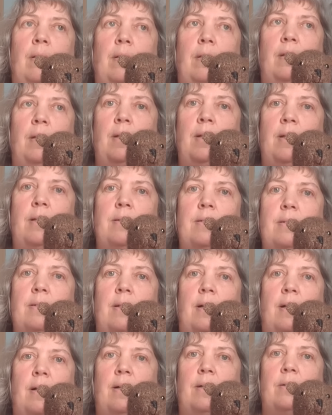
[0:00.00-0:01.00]
is
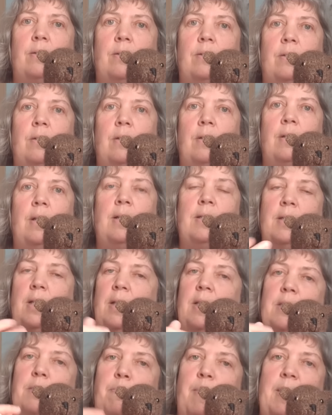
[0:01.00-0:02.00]
that,
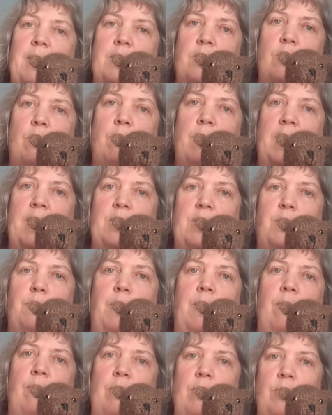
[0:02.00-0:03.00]
and it's based on my
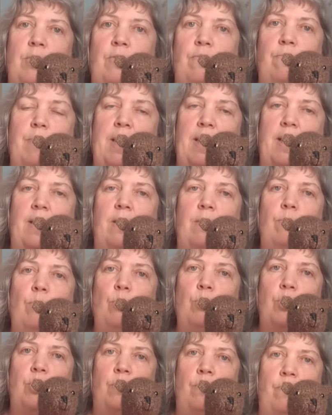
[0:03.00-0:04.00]
experience of making the
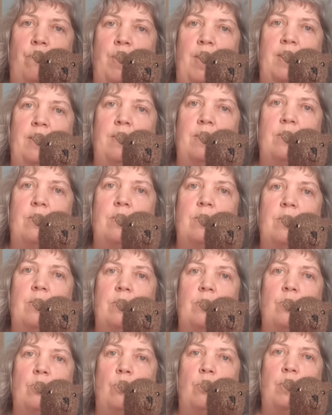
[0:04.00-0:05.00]
Mouche and Friends
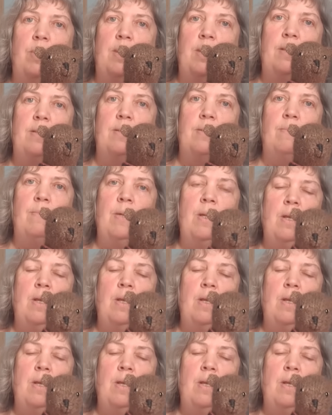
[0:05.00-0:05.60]
toys.